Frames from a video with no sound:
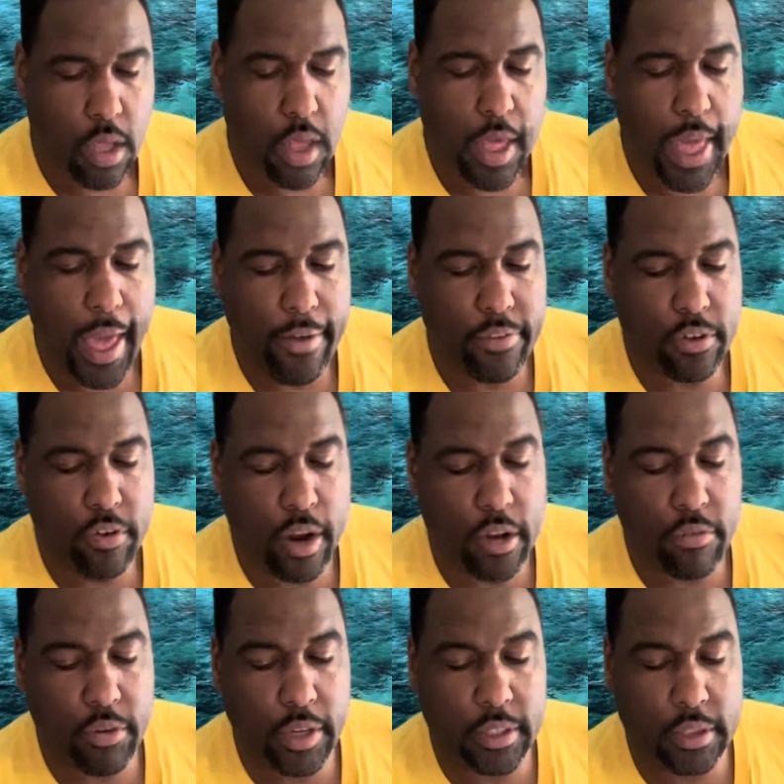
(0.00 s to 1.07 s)
have great
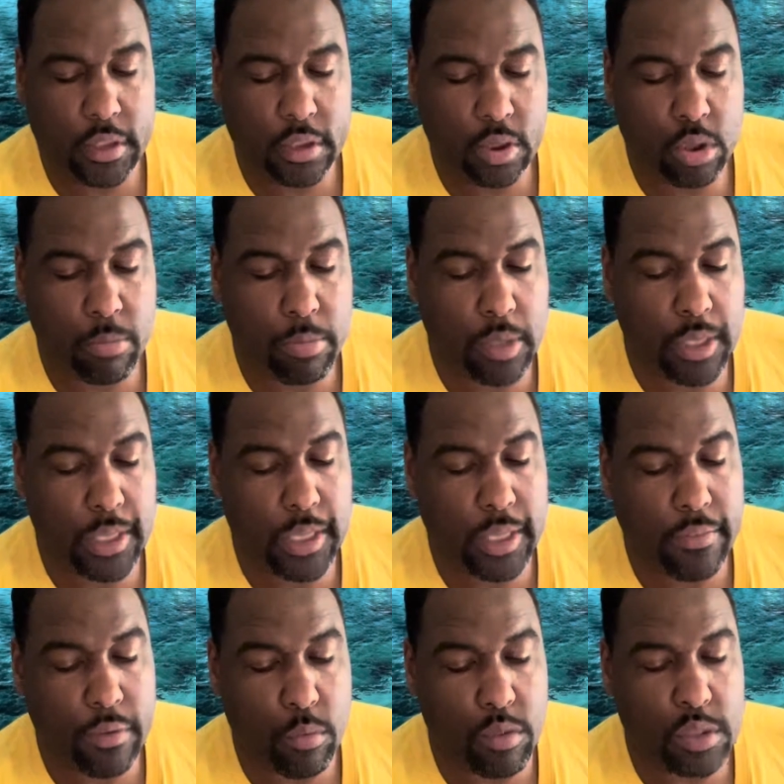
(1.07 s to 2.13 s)
reasons to
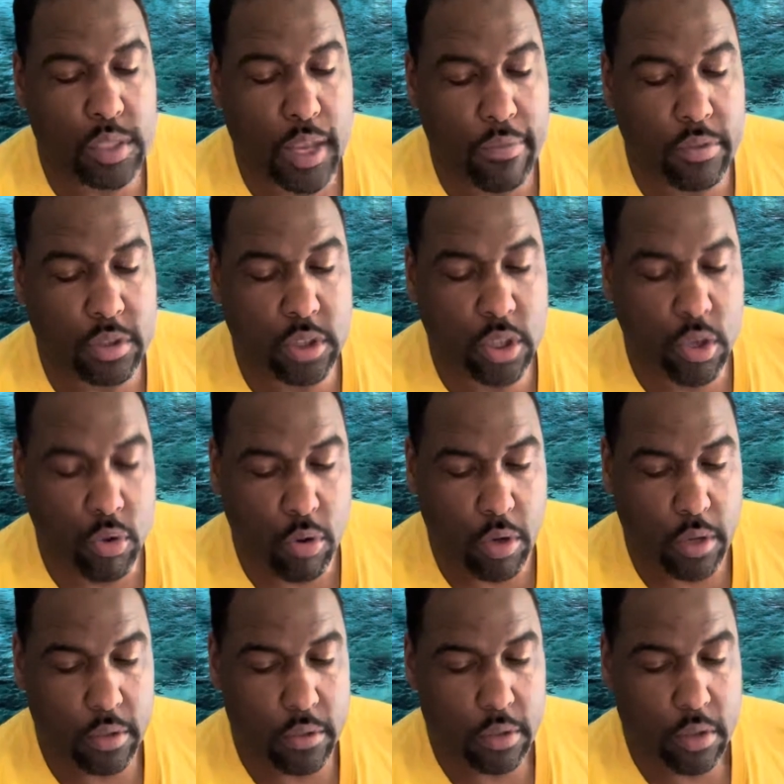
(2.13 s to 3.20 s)
believe it was never secured.
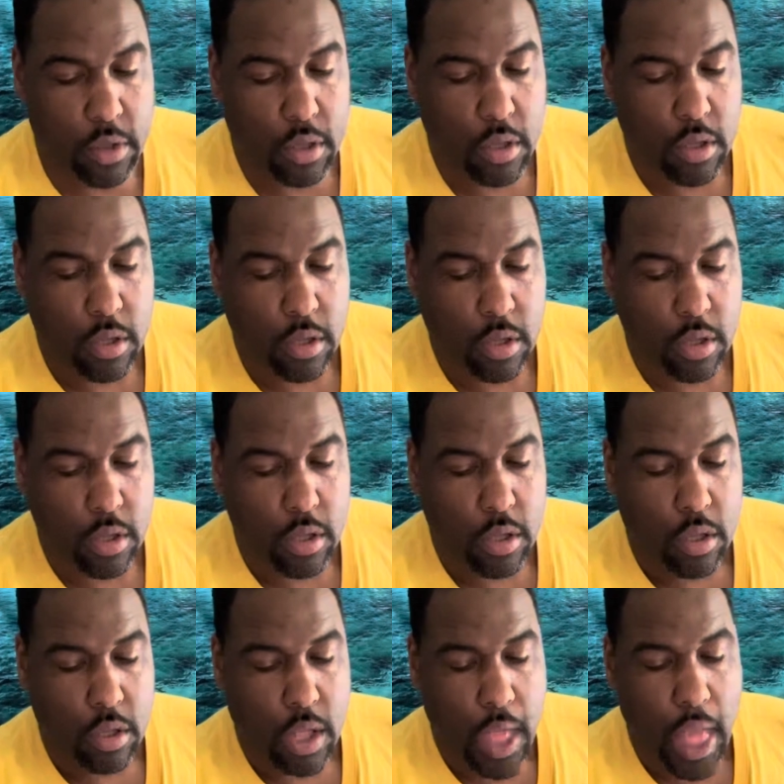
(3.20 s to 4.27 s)

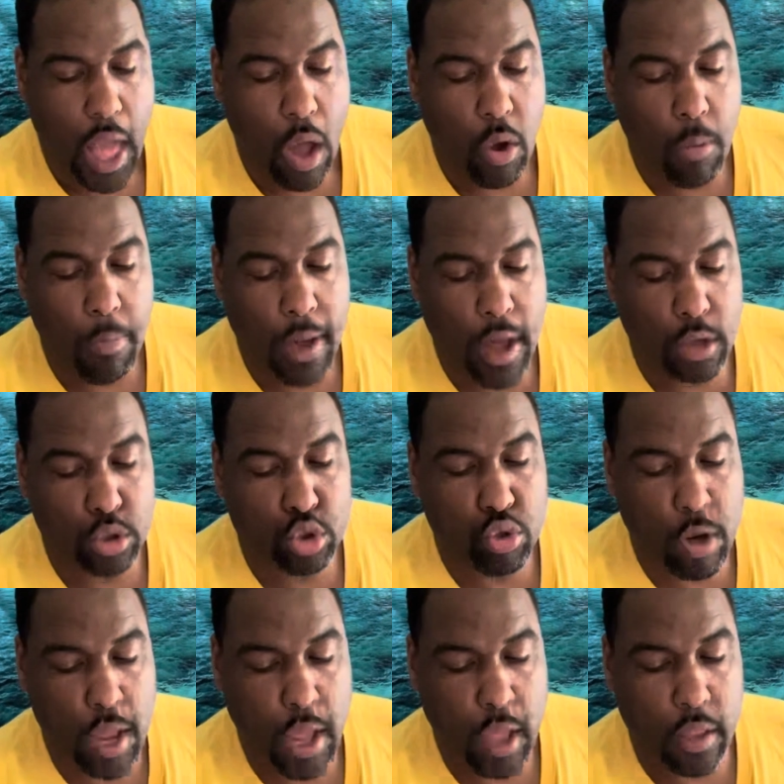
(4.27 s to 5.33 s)
How about
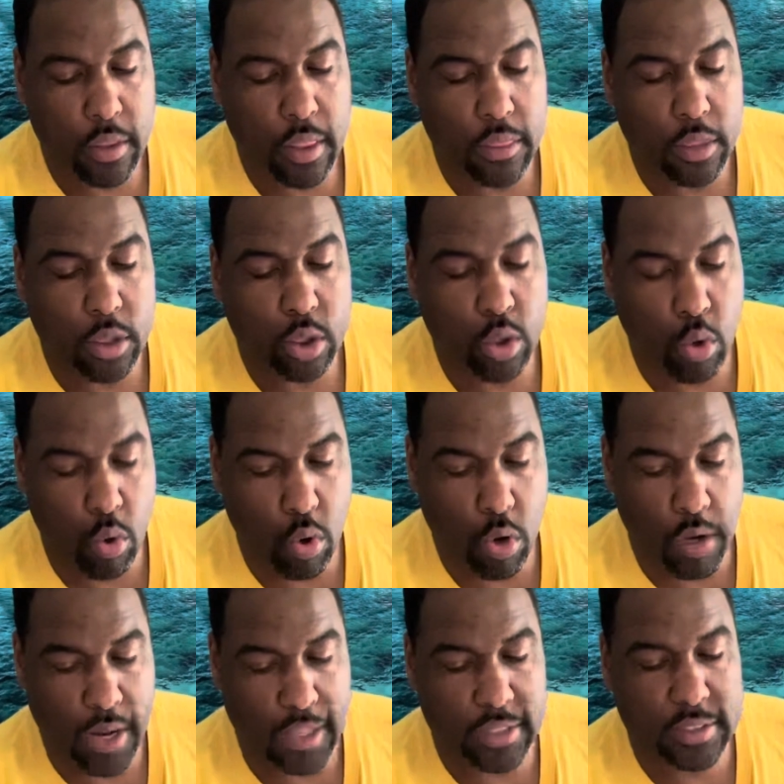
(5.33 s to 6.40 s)
trying the door
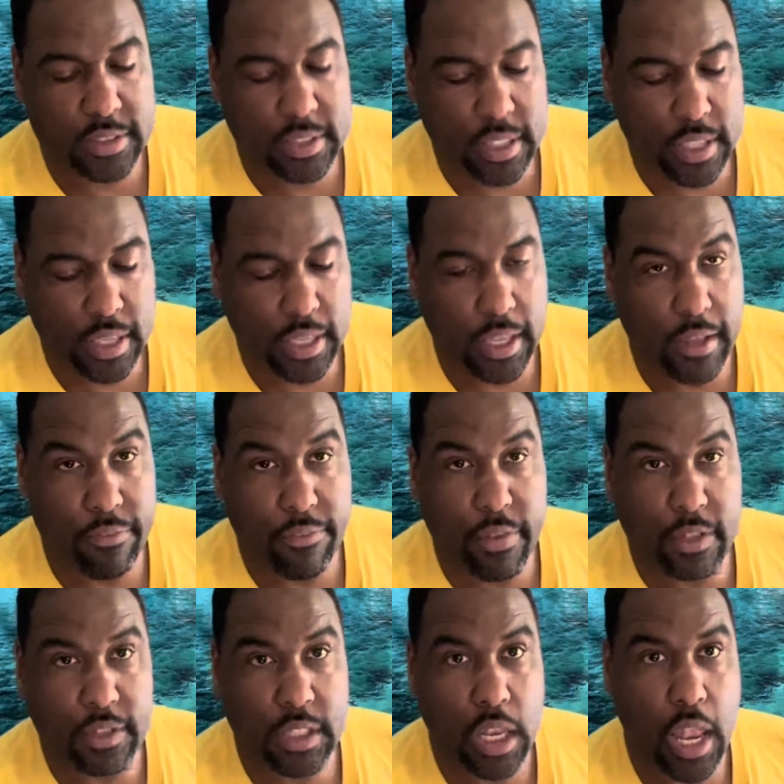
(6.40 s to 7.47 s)
and seeing if
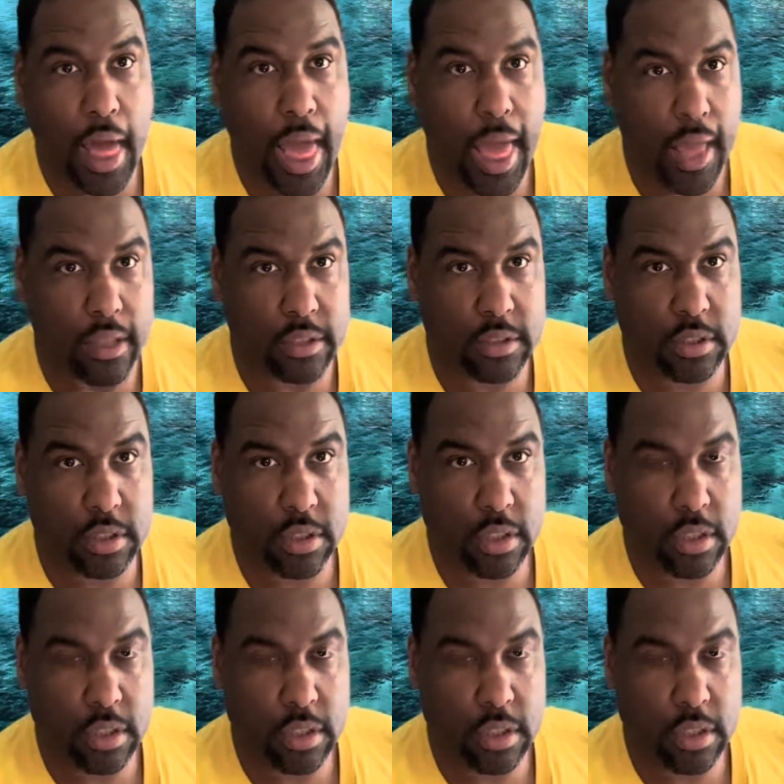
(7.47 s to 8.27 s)
it's locked?